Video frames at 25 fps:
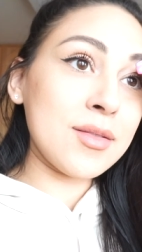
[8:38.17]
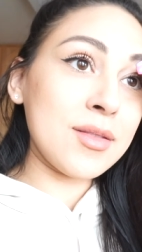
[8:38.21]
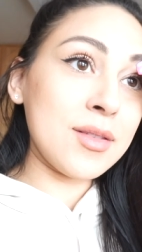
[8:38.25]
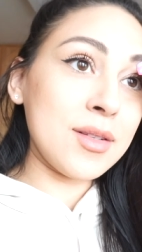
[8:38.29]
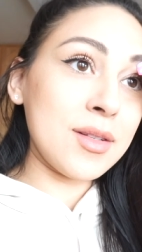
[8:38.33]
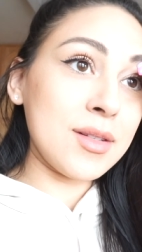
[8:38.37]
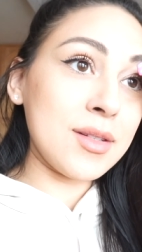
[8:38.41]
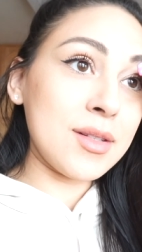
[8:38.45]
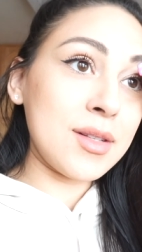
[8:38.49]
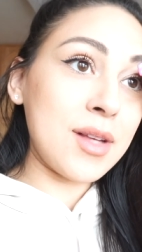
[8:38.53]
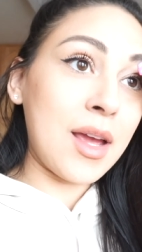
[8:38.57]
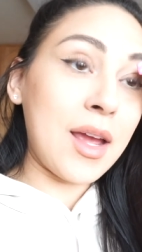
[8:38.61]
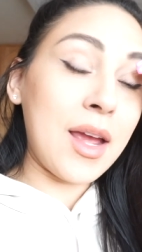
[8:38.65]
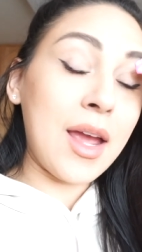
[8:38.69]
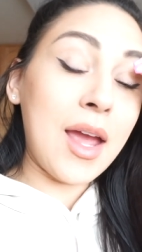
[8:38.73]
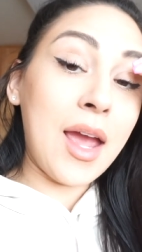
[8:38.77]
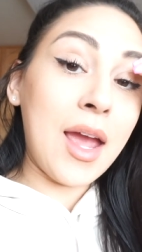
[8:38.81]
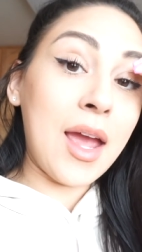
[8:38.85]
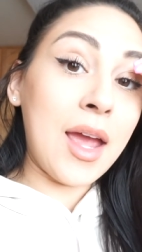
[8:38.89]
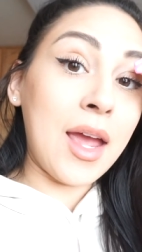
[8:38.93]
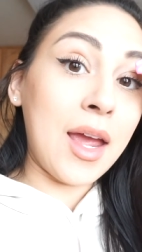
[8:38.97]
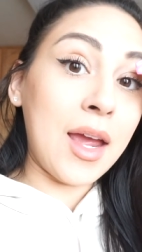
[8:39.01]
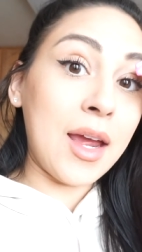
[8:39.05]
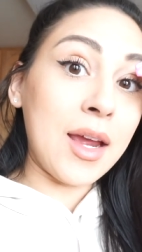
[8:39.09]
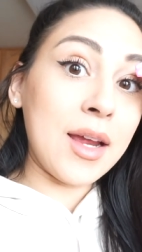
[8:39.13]
since I
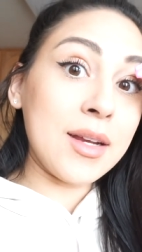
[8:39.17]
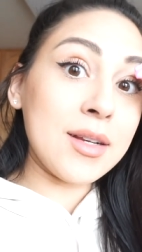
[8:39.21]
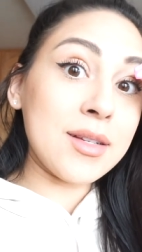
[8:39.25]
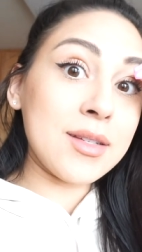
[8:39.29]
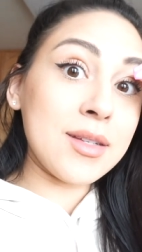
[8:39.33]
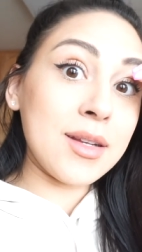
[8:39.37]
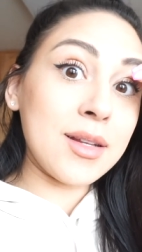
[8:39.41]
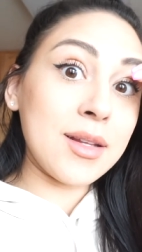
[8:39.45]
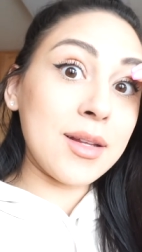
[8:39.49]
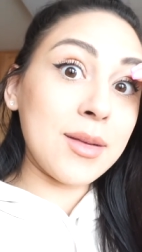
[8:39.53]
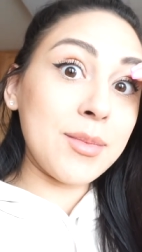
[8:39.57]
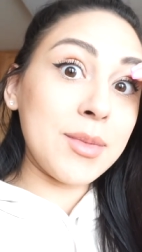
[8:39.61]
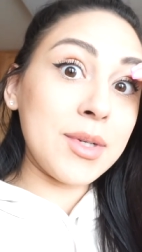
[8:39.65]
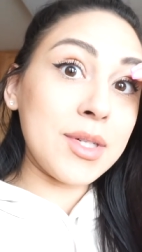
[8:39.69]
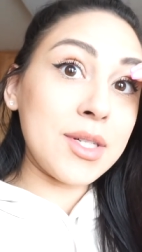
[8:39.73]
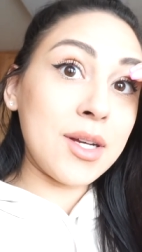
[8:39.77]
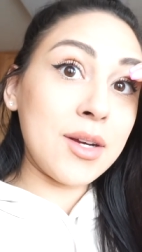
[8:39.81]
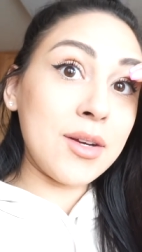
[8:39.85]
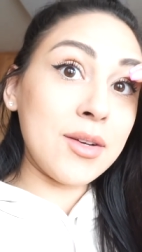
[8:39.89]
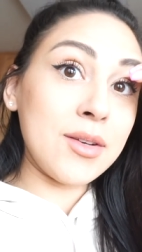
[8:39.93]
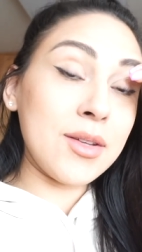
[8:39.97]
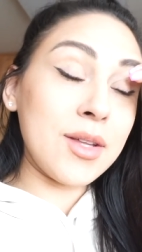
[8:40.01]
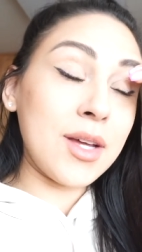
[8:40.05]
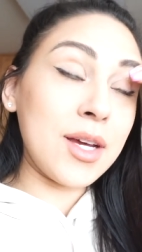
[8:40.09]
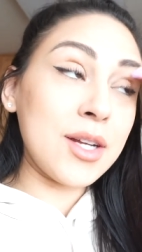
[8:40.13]
ate and let me
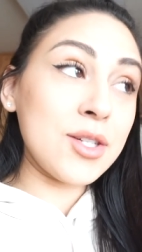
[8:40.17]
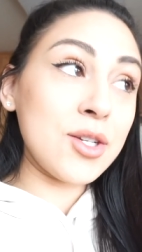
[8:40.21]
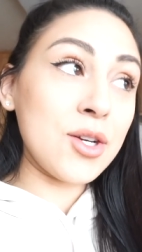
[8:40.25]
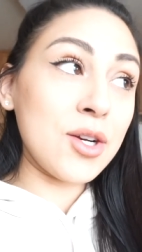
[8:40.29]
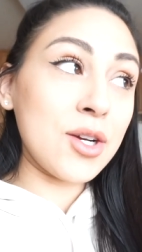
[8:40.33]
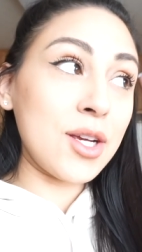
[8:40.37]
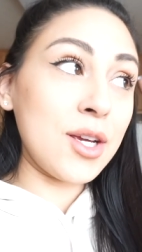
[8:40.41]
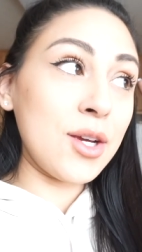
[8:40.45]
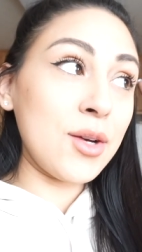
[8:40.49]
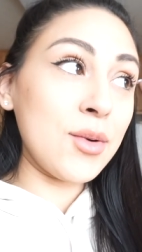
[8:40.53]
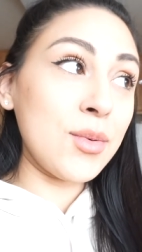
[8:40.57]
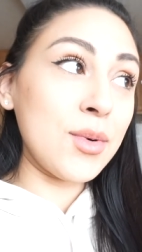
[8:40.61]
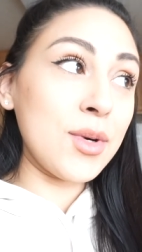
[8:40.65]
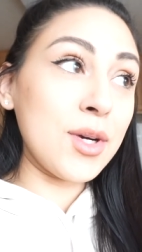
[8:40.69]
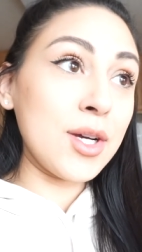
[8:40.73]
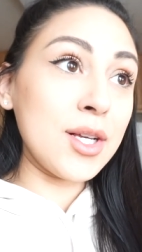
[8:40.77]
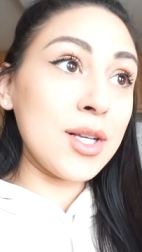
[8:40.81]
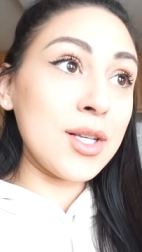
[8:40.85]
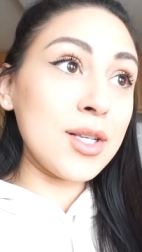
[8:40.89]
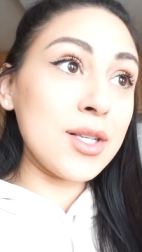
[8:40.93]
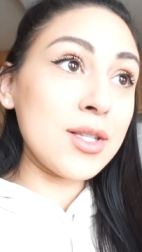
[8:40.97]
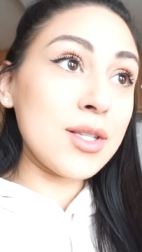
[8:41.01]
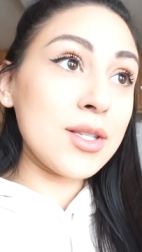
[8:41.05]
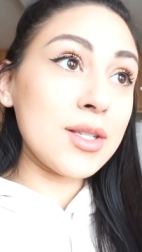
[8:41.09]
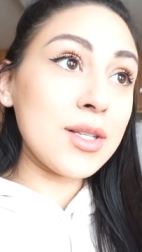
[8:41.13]
tell you that turkey
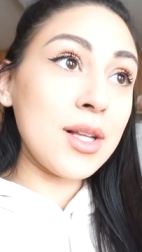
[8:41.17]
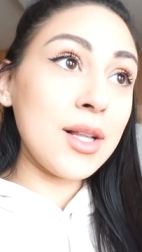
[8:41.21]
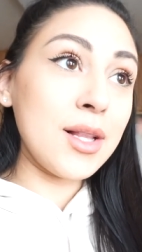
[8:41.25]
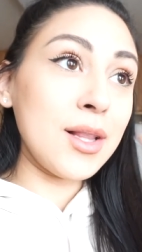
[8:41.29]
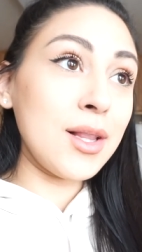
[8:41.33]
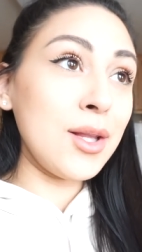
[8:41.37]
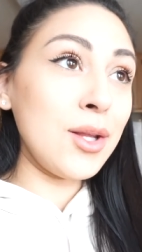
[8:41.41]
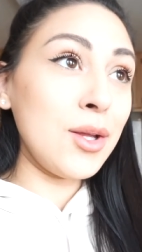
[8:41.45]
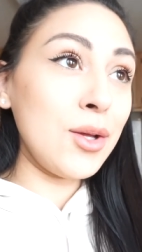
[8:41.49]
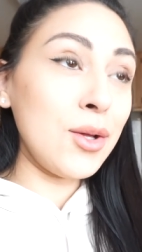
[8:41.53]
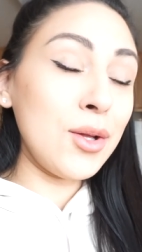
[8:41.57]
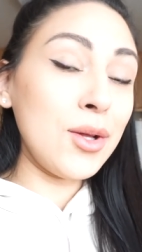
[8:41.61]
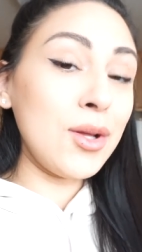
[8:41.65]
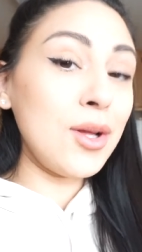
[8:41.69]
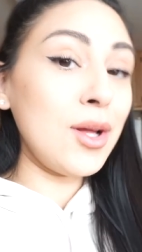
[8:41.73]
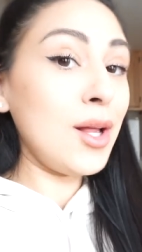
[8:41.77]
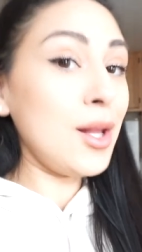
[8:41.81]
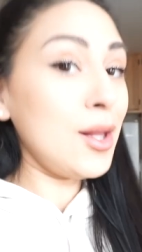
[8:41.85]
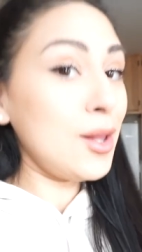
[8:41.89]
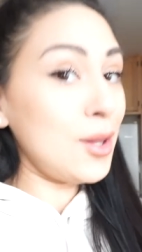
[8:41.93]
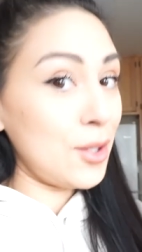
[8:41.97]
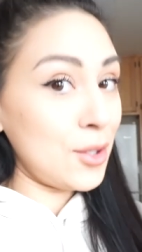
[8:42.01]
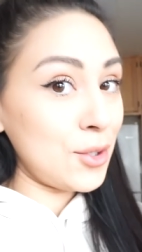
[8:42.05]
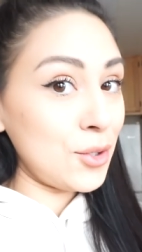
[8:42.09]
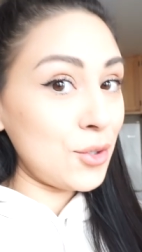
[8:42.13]
was a little
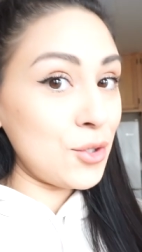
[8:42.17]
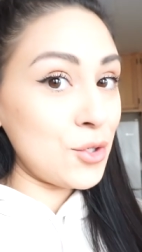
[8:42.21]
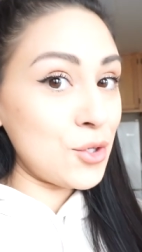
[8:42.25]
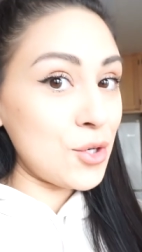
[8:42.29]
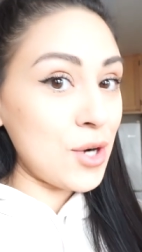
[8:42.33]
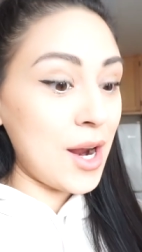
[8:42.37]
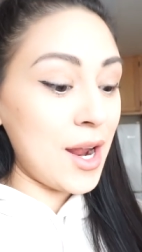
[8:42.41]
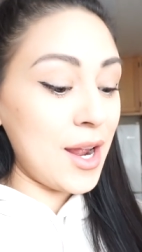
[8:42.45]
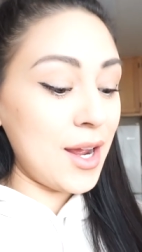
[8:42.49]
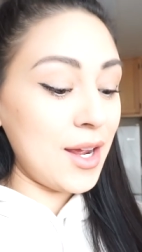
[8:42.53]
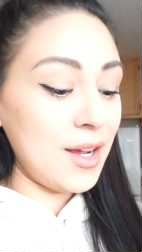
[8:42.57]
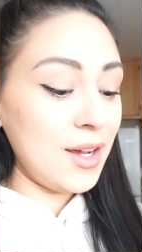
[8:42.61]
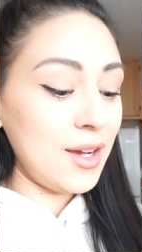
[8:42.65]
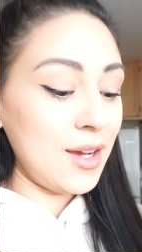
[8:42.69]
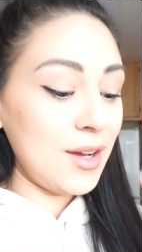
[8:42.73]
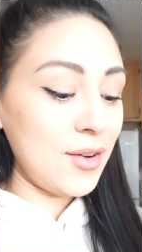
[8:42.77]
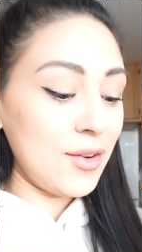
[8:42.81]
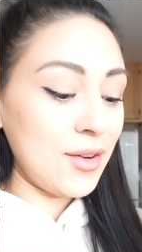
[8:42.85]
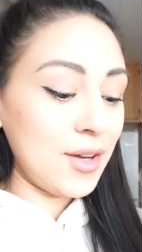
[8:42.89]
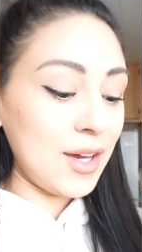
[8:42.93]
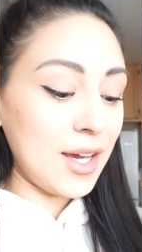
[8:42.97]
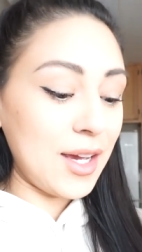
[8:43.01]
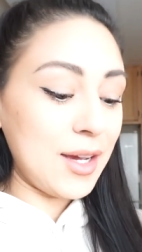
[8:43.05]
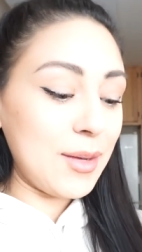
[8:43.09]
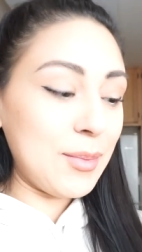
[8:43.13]
a little dry
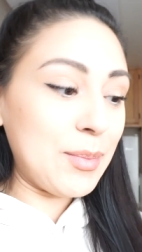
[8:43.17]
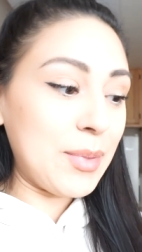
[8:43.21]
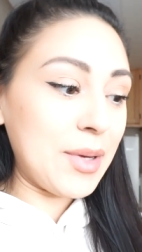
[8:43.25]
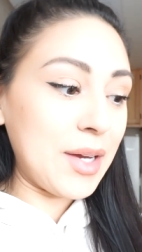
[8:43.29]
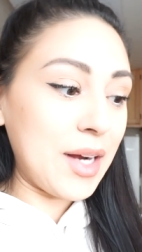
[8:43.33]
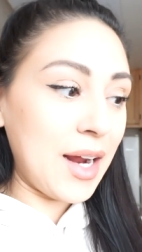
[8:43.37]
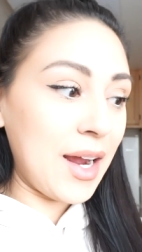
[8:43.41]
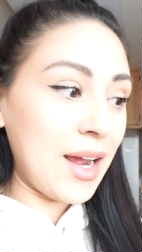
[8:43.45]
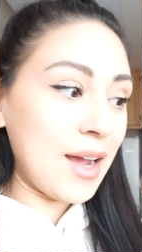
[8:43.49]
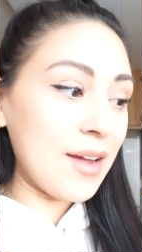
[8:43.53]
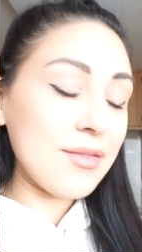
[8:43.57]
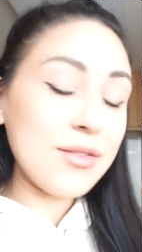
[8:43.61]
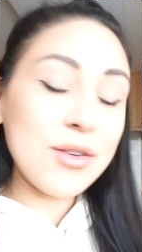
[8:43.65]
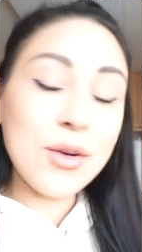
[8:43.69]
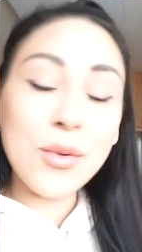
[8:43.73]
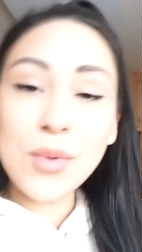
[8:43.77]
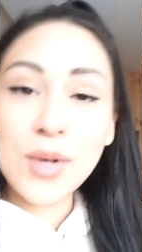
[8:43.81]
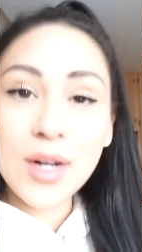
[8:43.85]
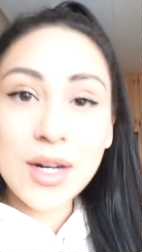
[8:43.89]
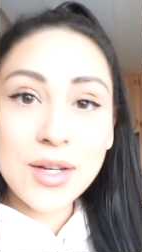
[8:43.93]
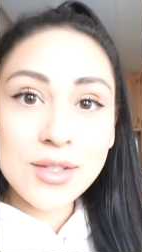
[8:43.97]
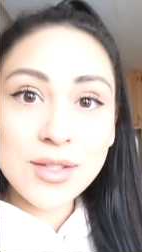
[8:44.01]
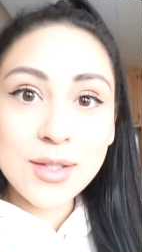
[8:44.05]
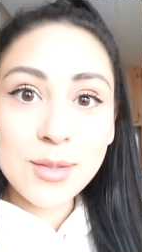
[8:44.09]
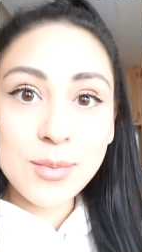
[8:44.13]
okay but I have no
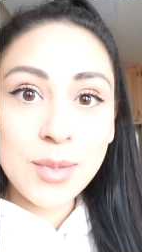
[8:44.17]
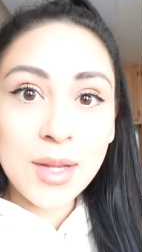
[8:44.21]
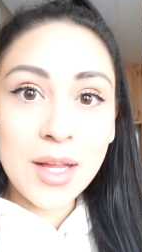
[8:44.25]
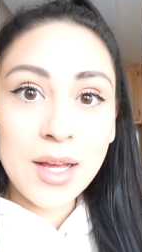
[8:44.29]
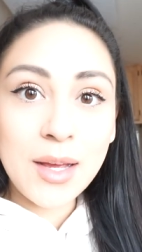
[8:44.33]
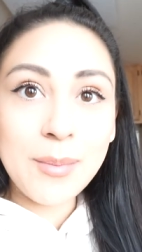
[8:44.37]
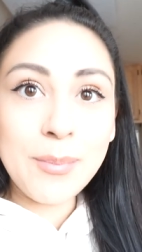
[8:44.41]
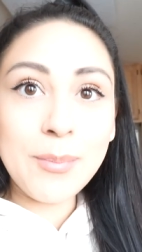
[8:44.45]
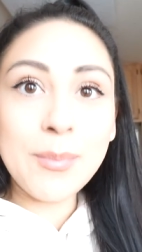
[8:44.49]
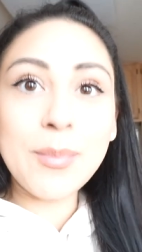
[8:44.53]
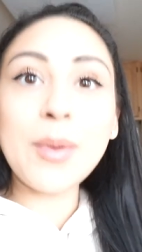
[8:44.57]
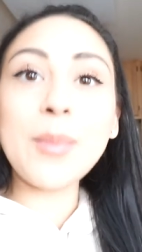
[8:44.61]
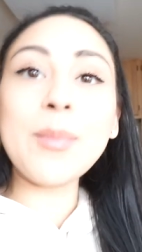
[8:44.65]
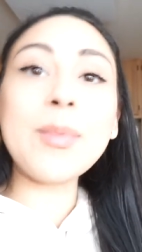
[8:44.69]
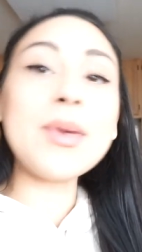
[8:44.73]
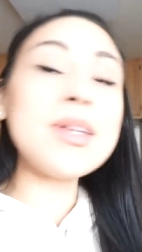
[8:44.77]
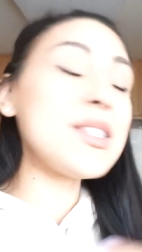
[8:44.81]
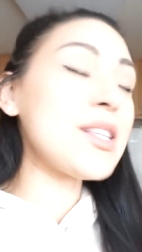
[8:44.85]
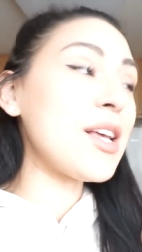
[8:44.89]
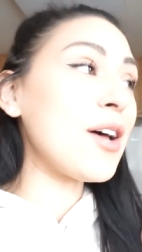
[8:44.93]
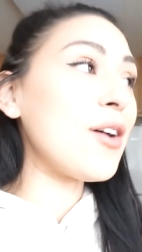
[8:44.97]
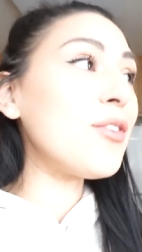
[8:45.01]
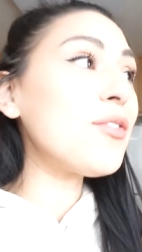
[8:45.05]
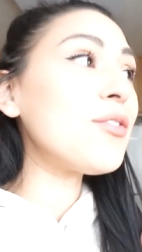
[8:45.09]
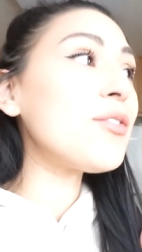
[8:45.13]
one else to blame but
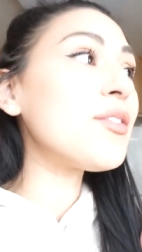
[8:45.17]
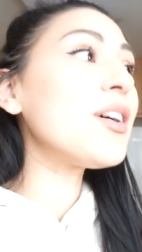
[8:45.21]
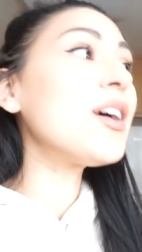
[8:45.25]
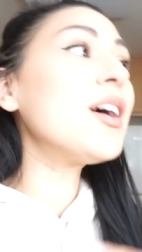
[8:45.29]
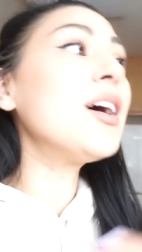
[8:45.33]
myself